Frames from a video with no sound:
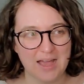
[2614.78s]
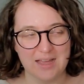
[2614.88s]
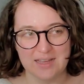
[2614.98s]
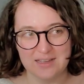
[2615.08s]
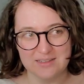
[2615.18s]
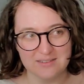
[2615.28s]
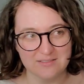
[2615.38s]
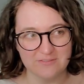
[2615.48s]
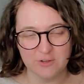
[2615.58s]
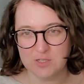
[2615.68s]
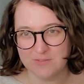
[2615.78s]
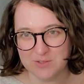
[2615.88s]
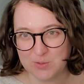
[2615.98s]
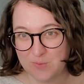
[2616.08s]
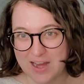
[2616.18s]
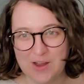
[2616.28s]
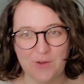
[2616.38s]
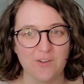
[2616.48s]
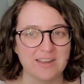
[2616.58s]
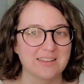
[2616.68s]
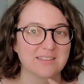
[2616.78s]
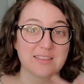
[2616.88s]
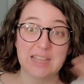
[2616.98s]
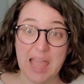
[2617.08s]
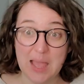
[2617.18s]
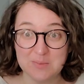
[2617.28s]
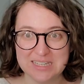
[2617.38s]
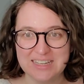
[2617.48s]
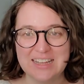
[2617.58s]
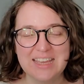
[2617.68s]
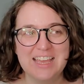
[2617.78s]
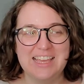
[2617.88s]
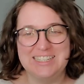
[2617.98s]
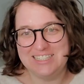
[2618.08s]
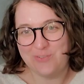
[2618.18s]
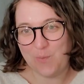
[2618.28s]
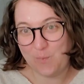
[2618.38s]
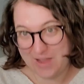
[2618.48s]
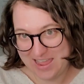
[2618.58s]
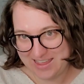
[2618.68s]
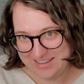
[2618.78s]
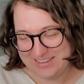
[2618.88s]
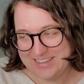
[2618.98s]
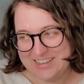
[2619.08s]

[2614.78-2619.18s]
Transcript: uh, First Officer Riker and the captain in a different way